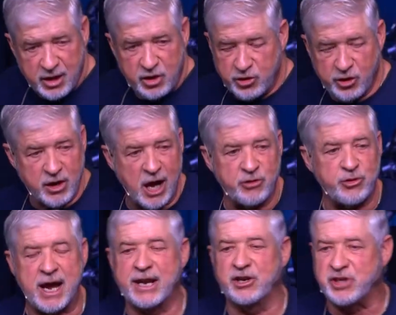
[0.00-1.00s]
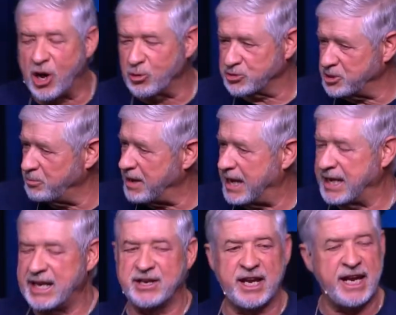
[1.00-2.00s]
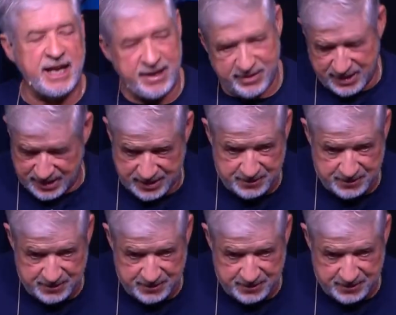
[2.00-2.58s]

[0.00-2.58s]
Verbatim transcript: You're not trying to talk somebody into anything.